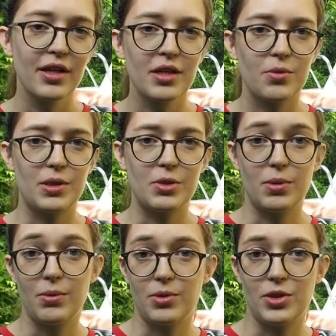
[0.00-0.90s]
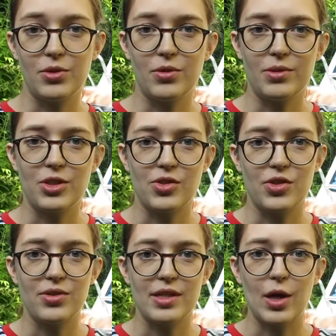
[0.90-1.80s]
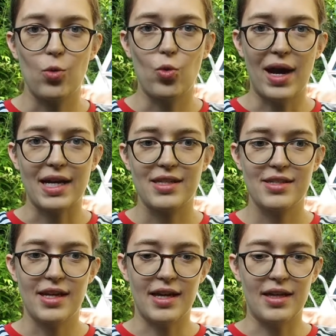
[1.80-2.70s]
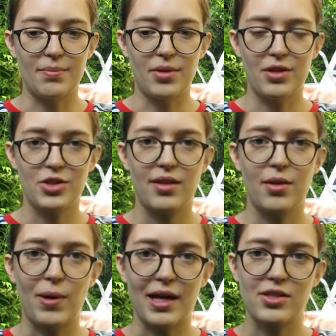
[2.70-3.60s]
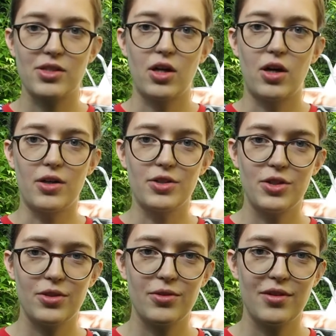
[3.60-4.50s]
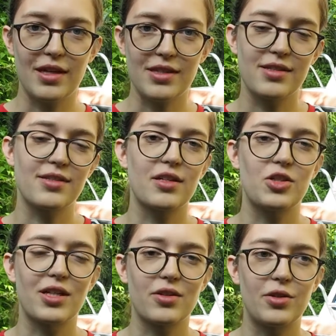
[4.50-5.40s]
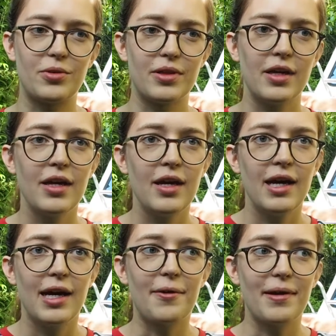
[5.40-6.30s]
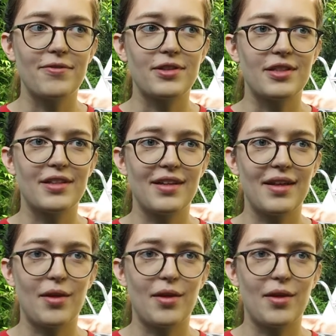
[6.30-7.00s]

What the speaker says: which we would do just using wax and polishing the wax onto the existing gel coat. However, the